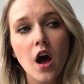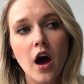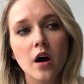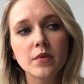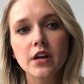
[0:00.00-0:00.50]

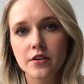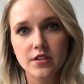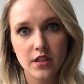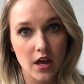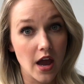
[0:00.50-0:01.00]
And
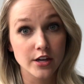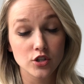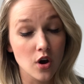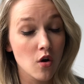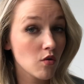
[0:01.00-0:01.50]
here's the thing, I
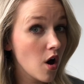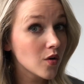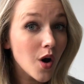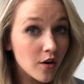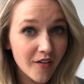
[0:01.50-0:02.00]
don't
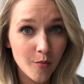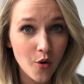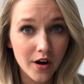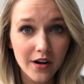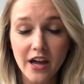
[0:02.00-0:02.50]
go
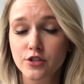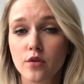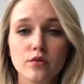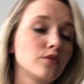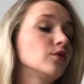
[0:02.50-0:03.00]
overboard, I
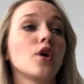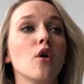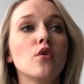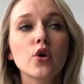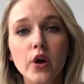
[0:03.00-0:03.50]
don't
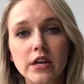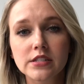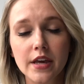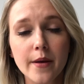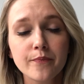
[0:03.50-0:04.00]
go
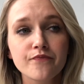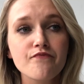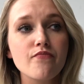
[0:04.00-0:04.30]
crazy.